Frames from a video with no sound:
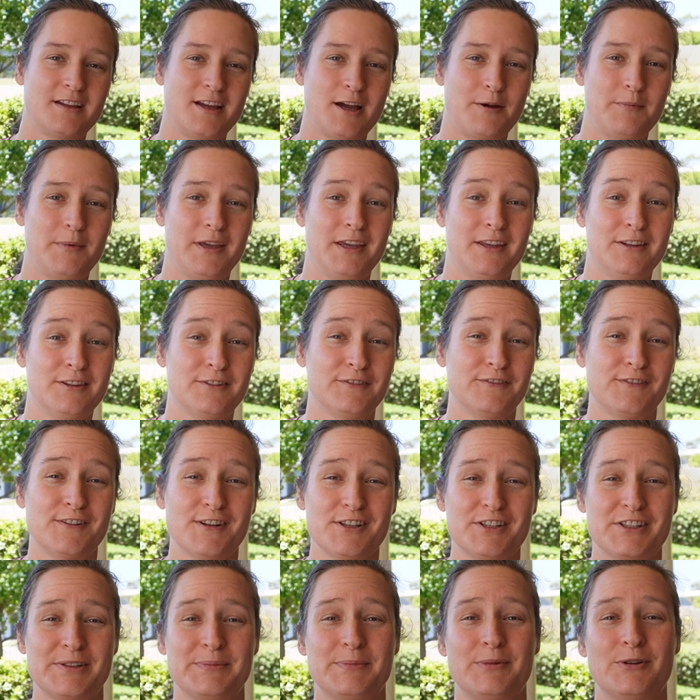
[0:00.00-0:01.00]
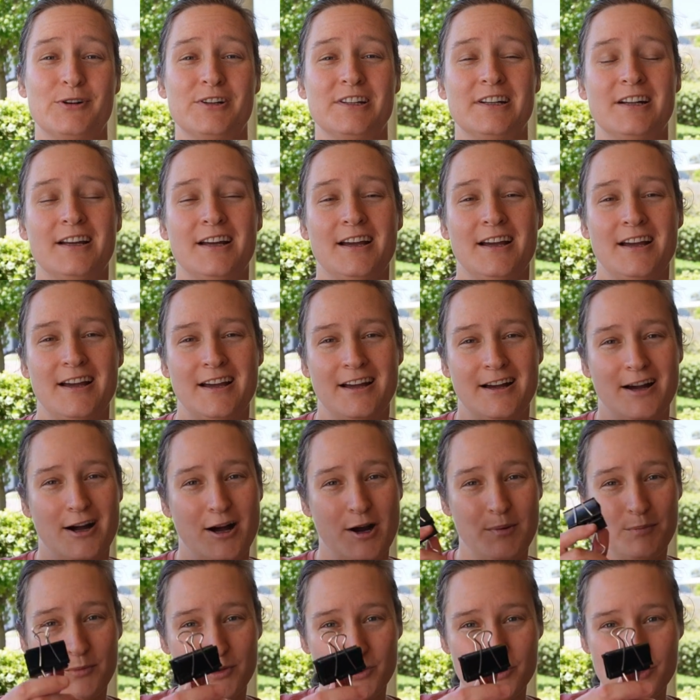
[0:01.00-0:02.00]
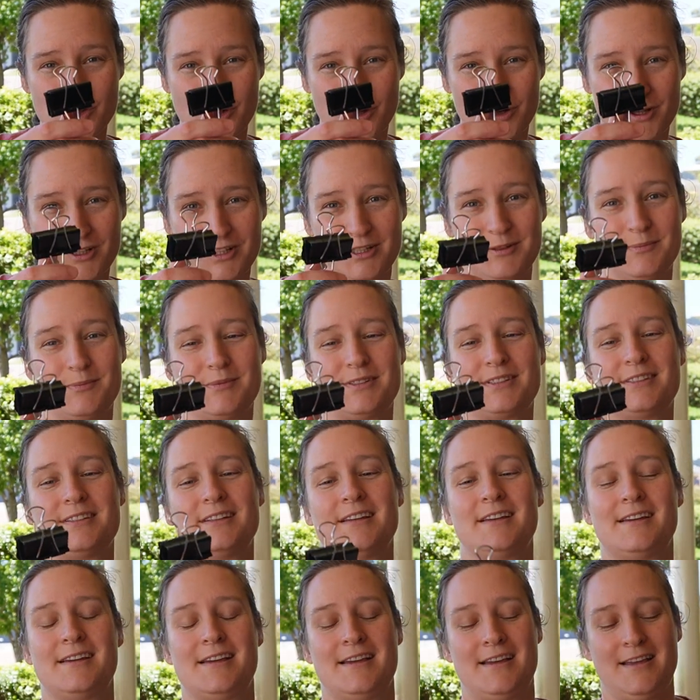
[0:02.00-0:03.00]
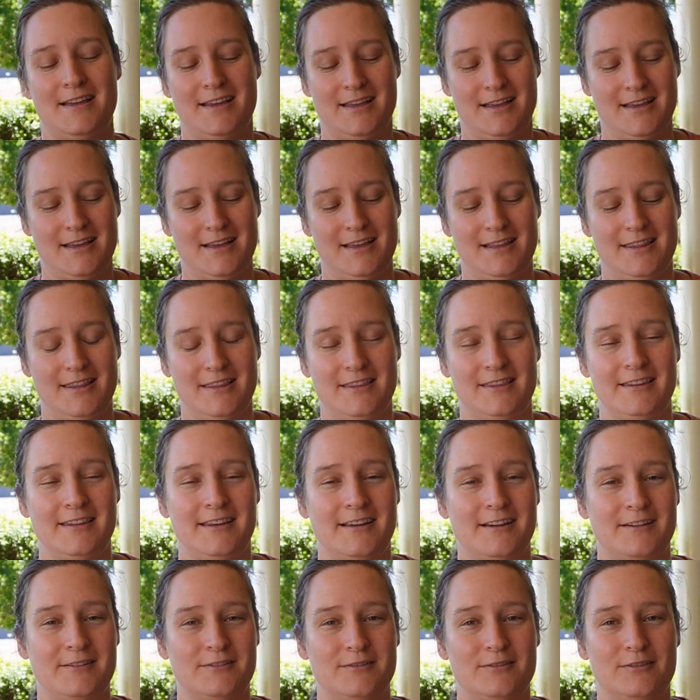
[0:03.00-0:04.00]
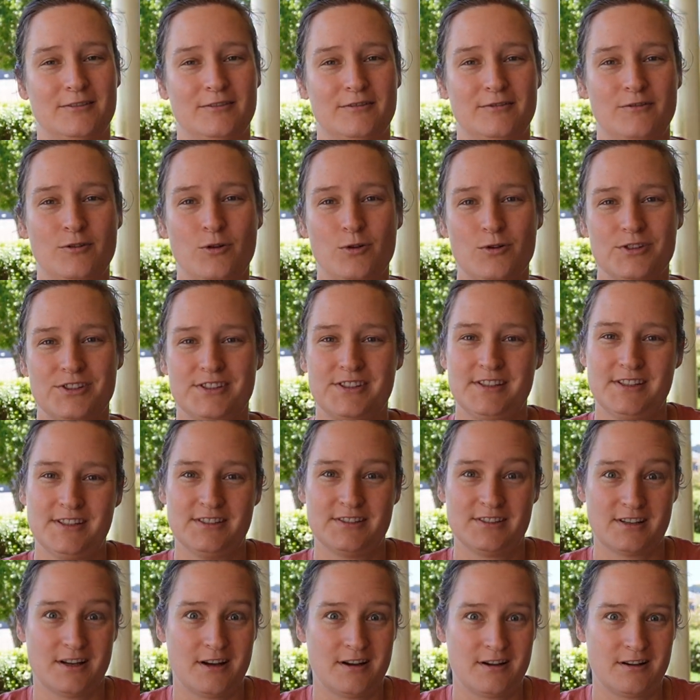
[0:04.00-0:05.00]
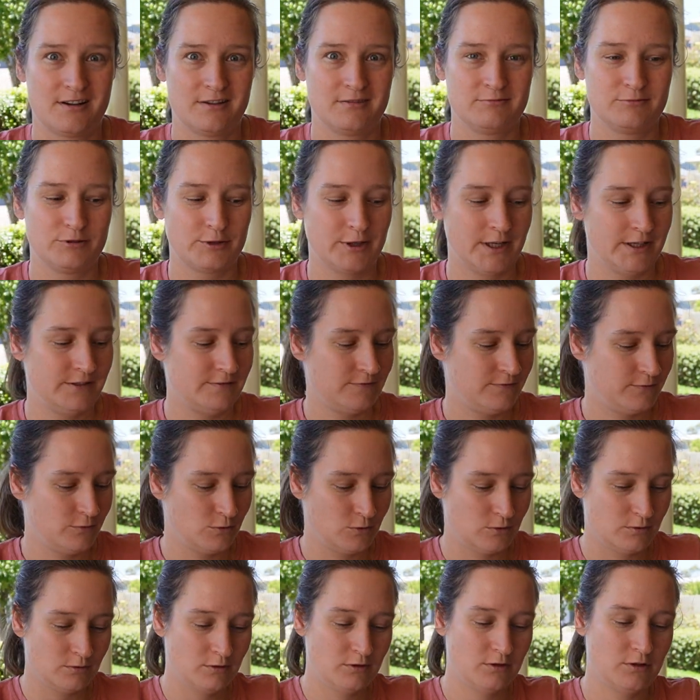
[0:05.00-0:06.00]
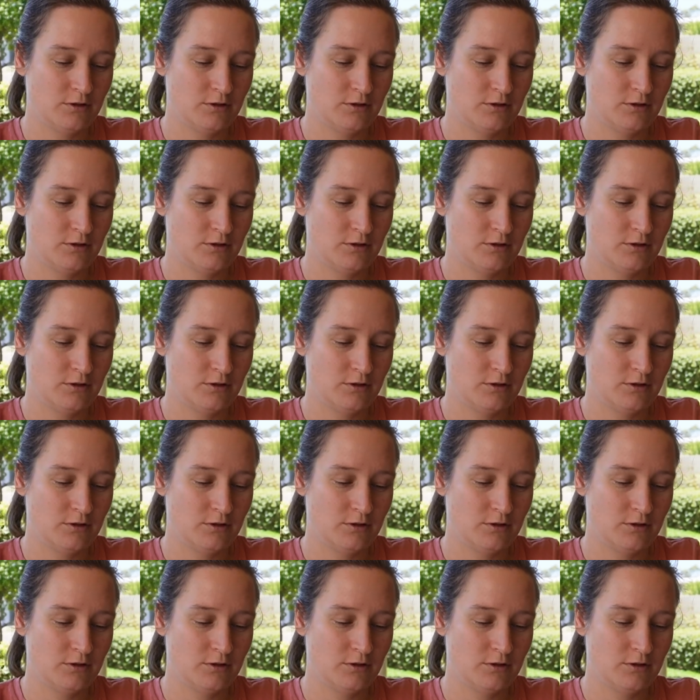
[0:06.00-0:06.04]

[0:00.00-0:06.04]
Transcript: Coming in the first spot are bulldog clips. Now, of course, these are great for